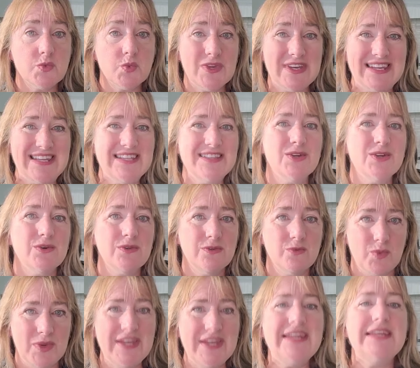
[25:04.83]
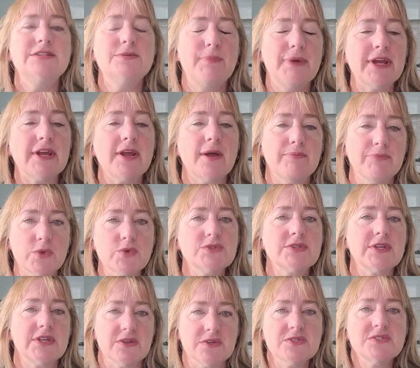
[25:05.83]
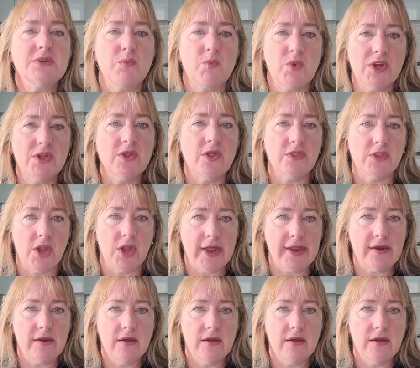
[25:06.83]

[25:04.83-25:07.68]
need the we need to pick up those skills somewhere along the line.